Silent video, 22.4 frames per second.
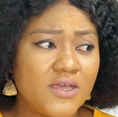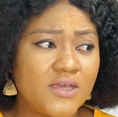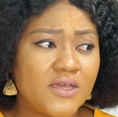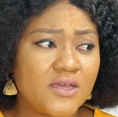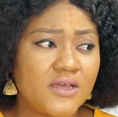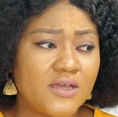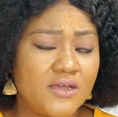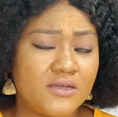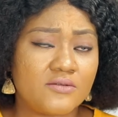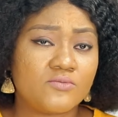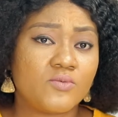
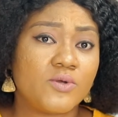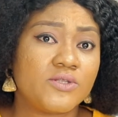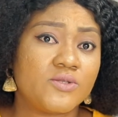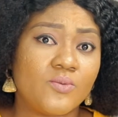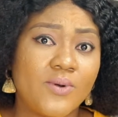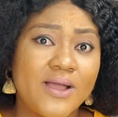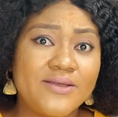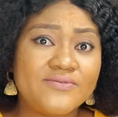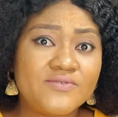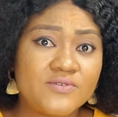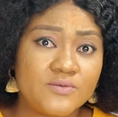the
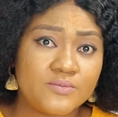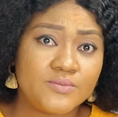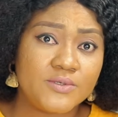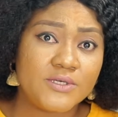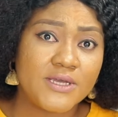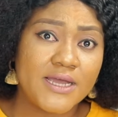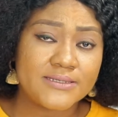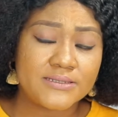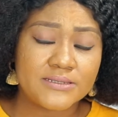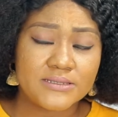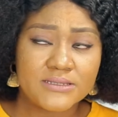wife-to-be
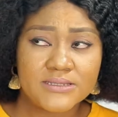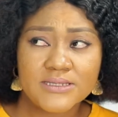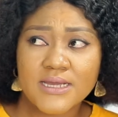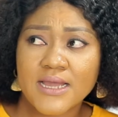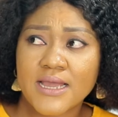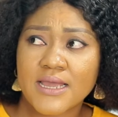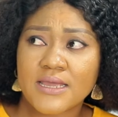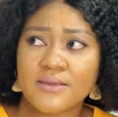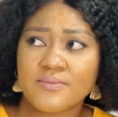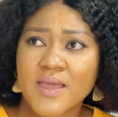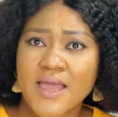at the
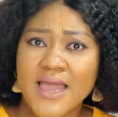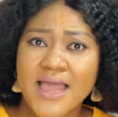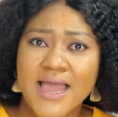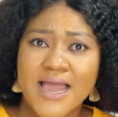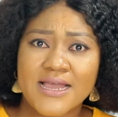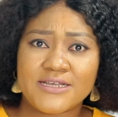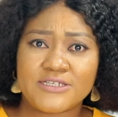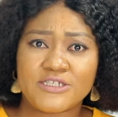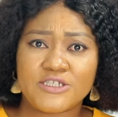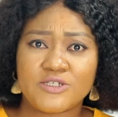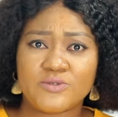time,
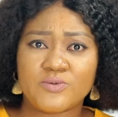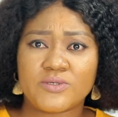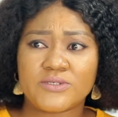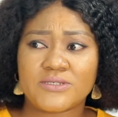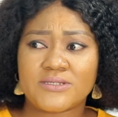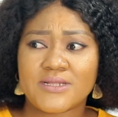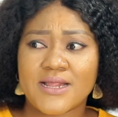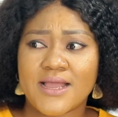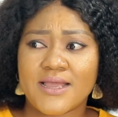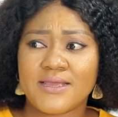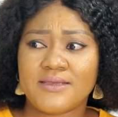and she
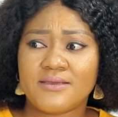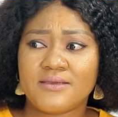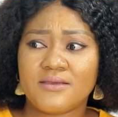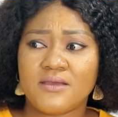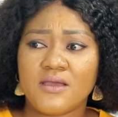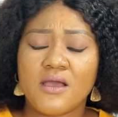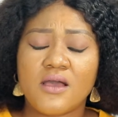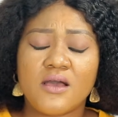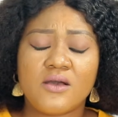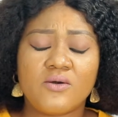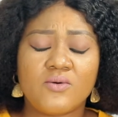was like,
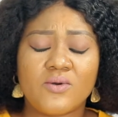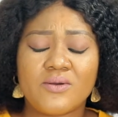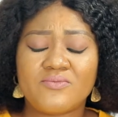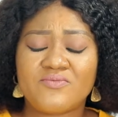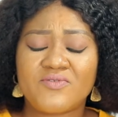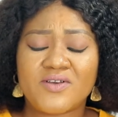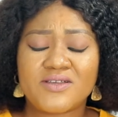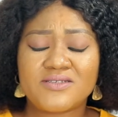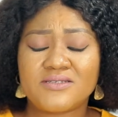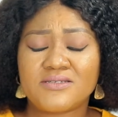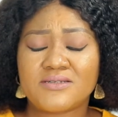oh, I'm
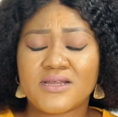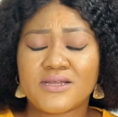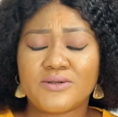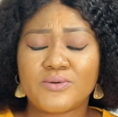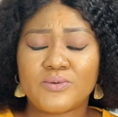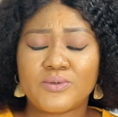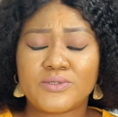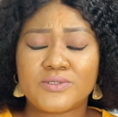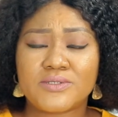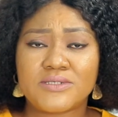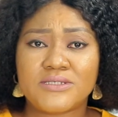fasting, I
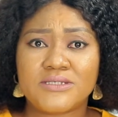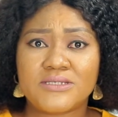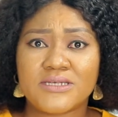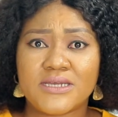don't want to eat